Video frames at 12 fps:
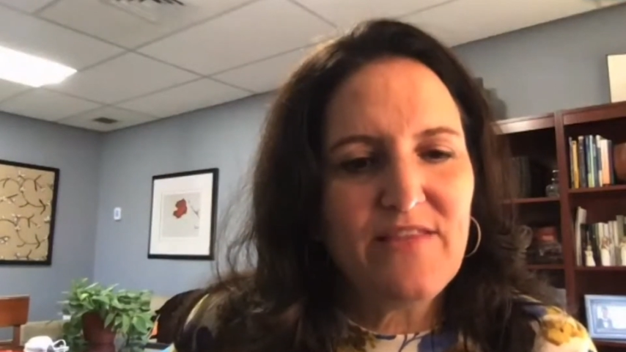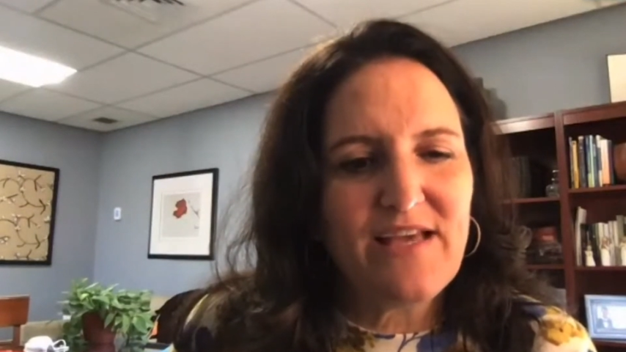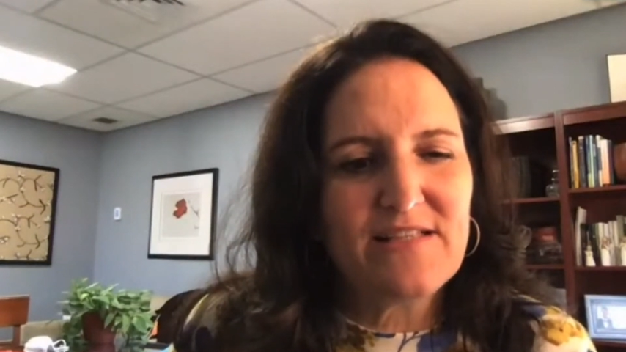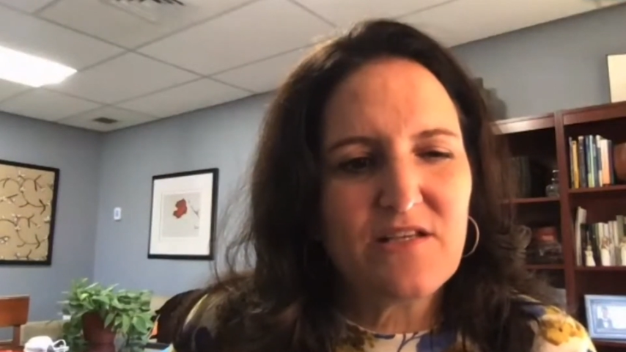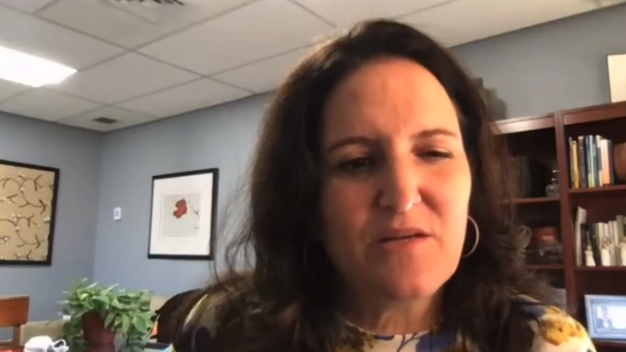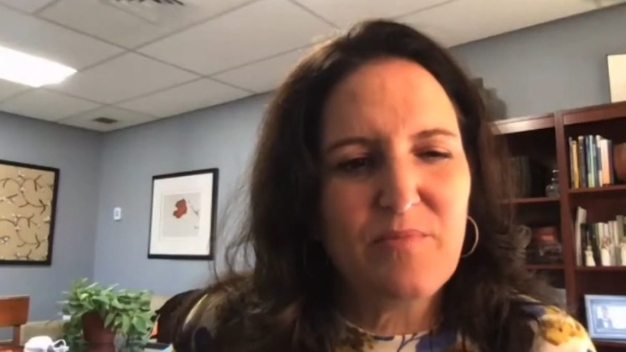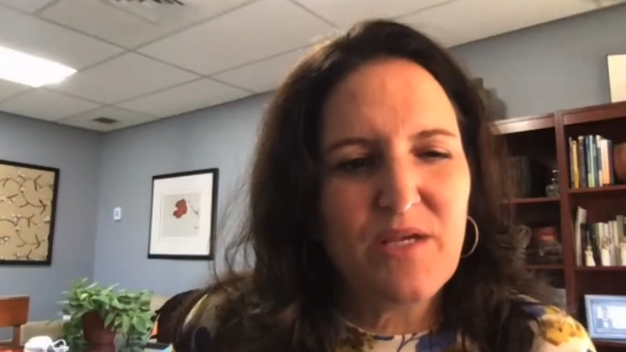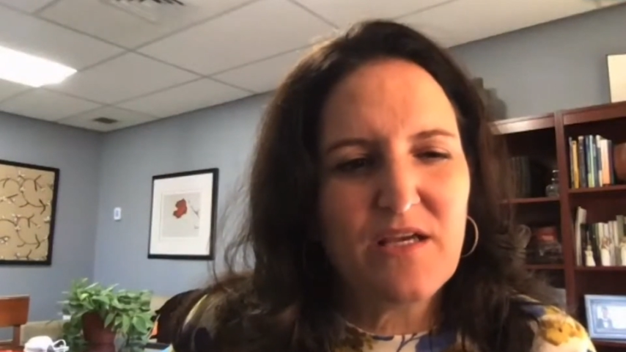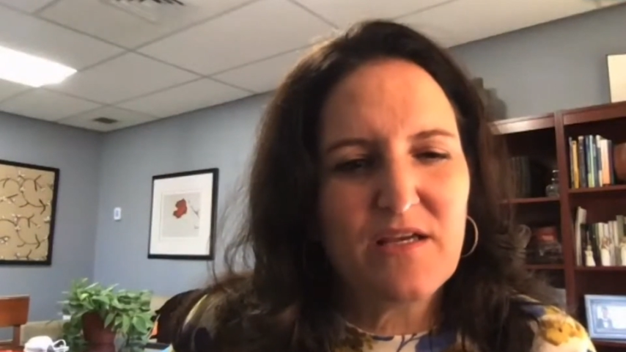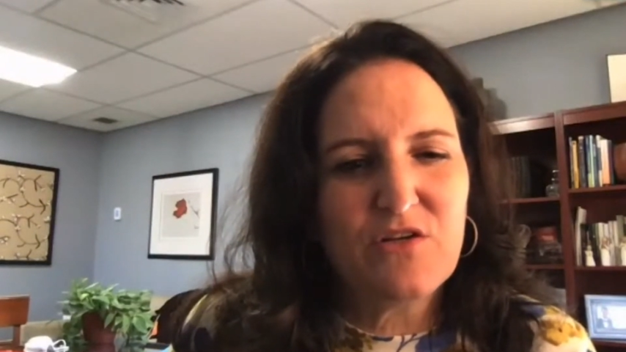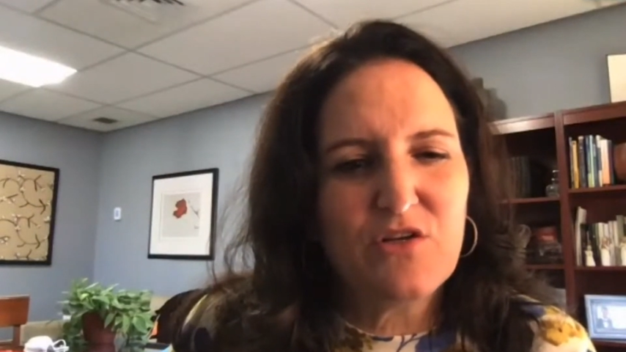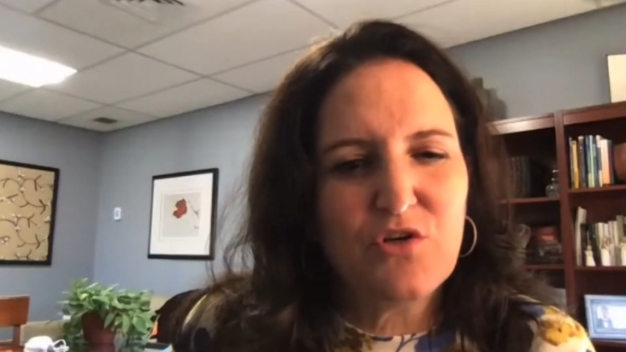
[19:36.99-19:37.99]
That's going to be
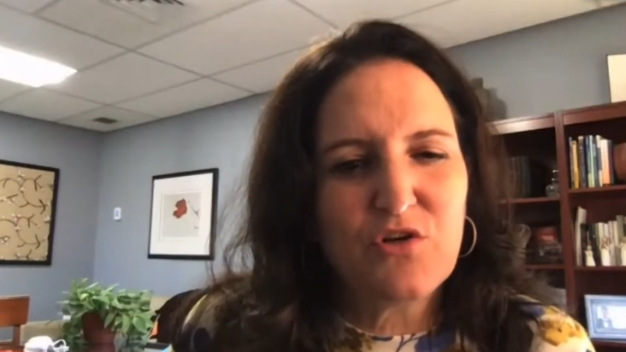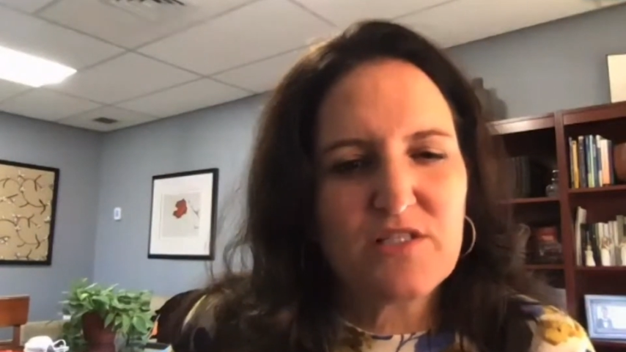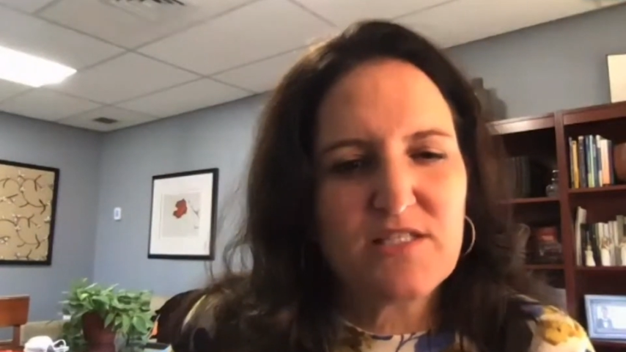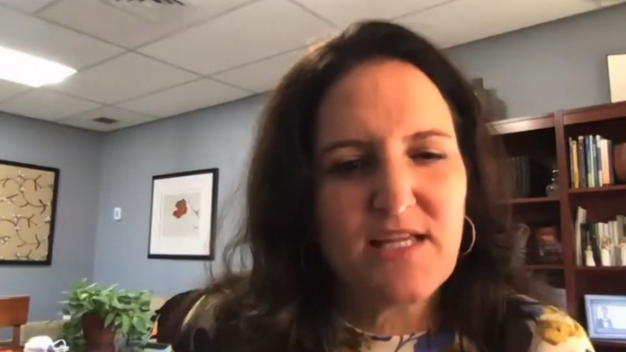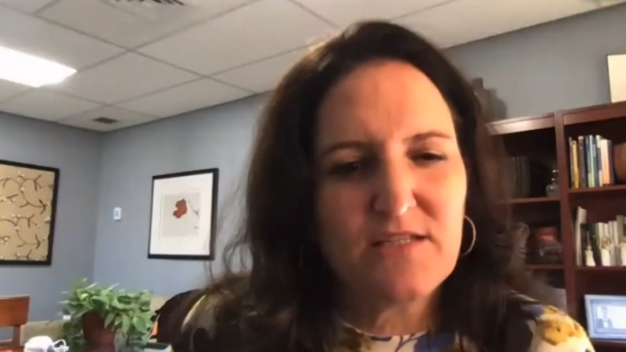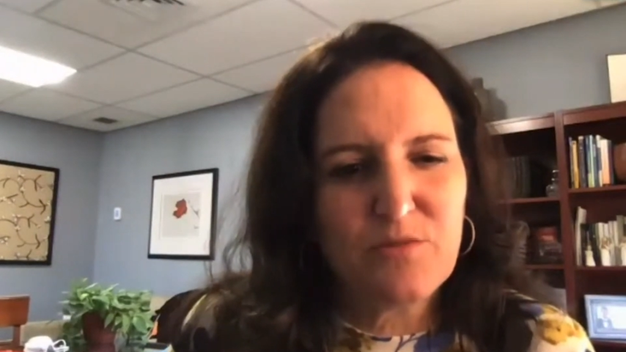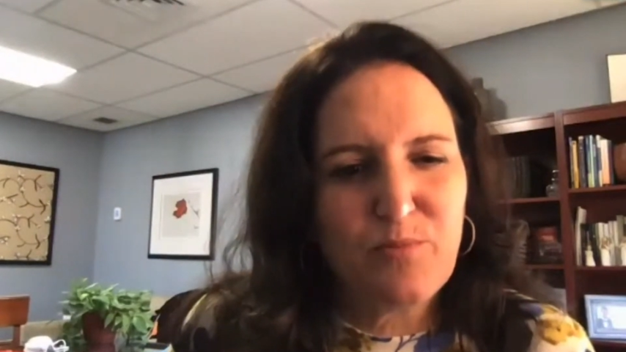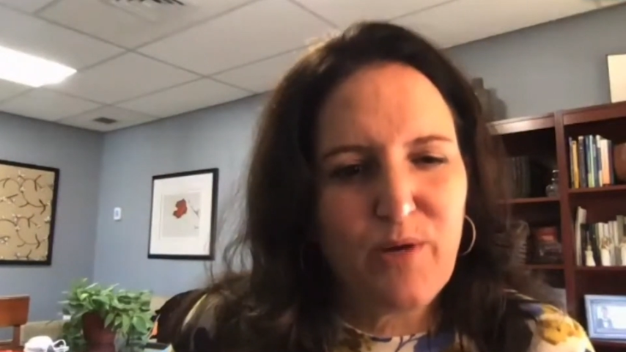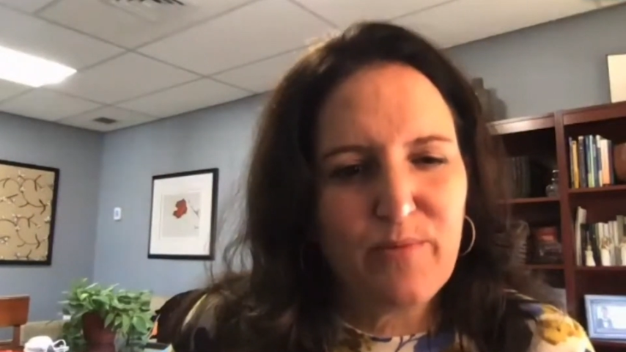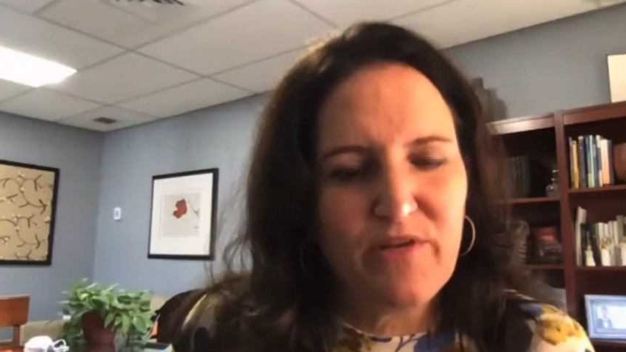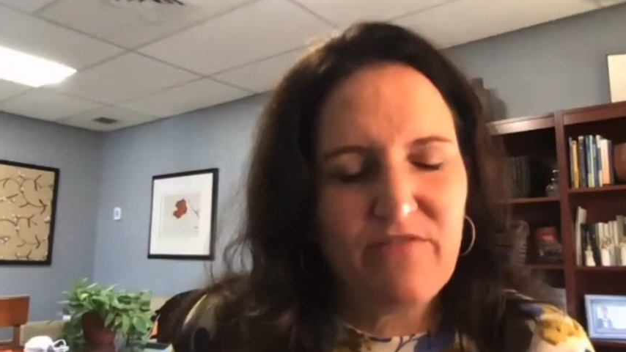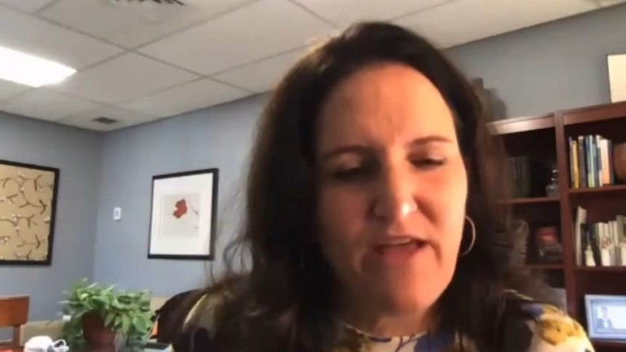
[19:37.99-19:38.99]
a New York State
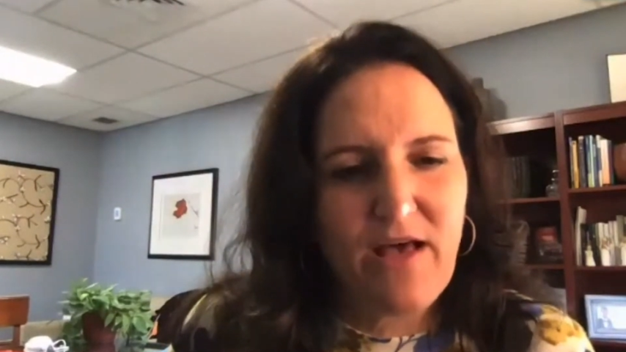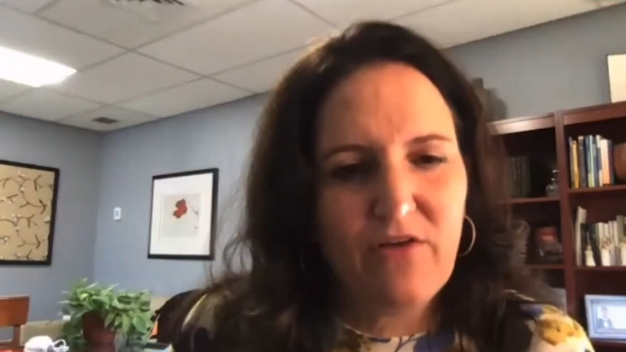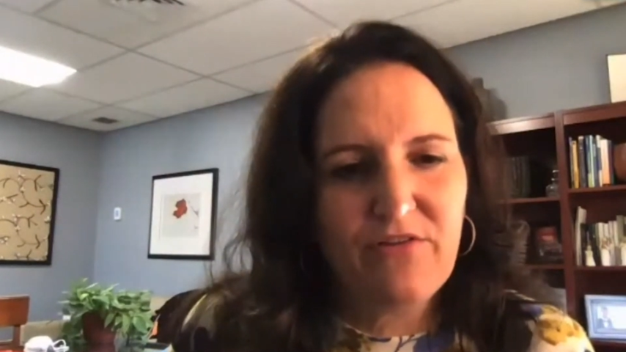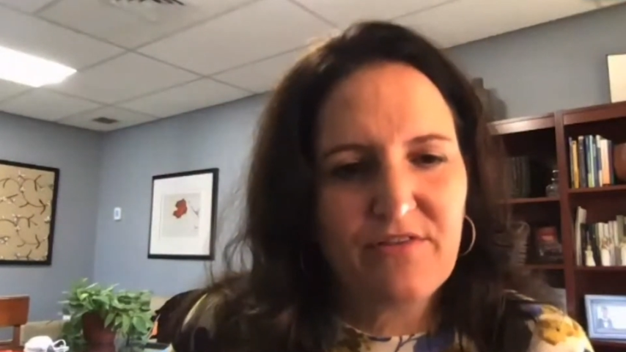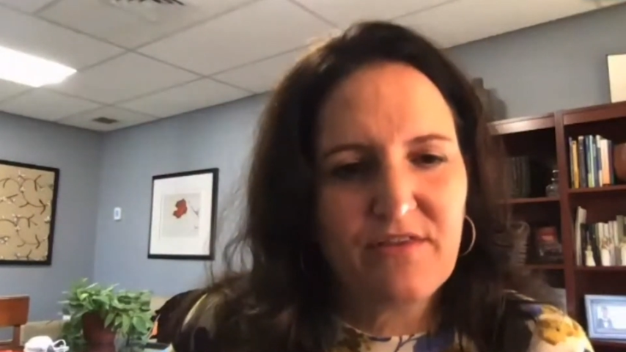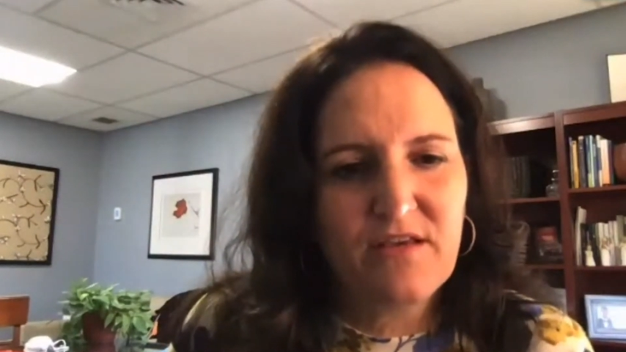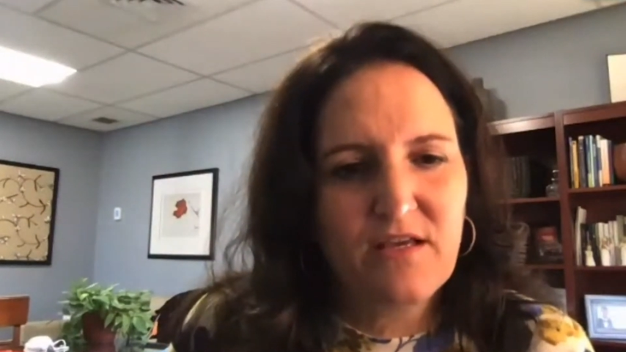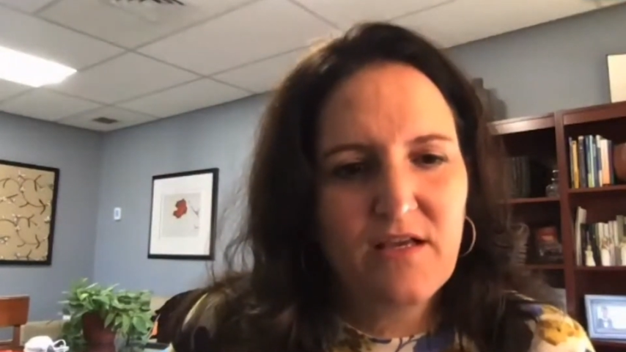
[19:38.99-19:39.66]
Department of Health